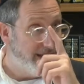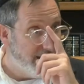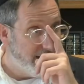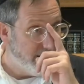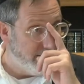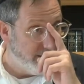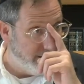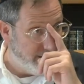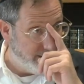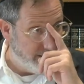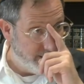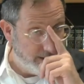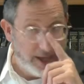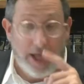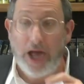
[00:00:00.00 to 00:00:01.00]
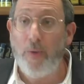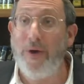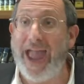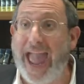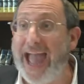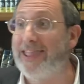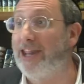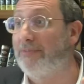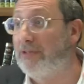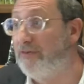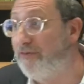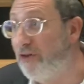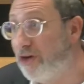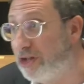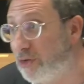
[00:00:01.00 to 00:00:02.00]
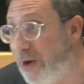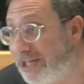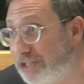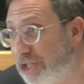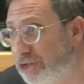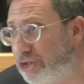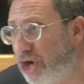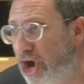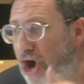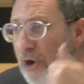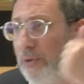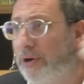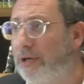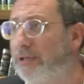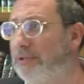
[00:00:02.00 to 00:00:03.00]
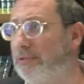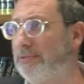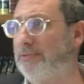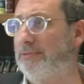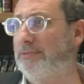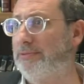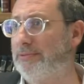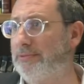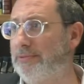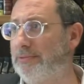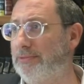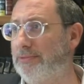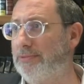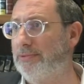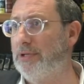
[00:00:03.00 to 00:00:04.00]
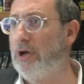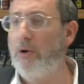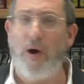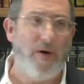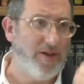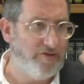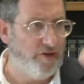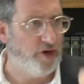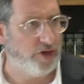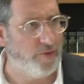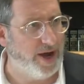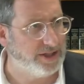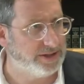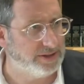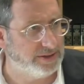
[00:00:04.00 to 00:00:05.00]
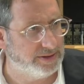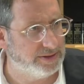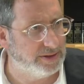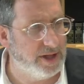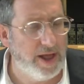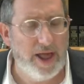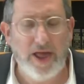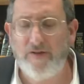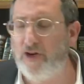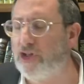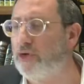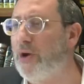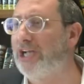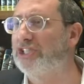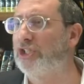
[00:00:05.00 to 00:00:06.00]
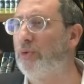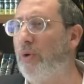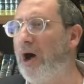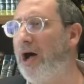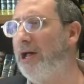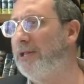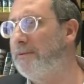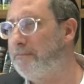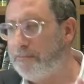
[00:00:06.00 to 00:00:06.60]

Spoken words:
this, we answered up the first question too. Oh, the first question. First question was,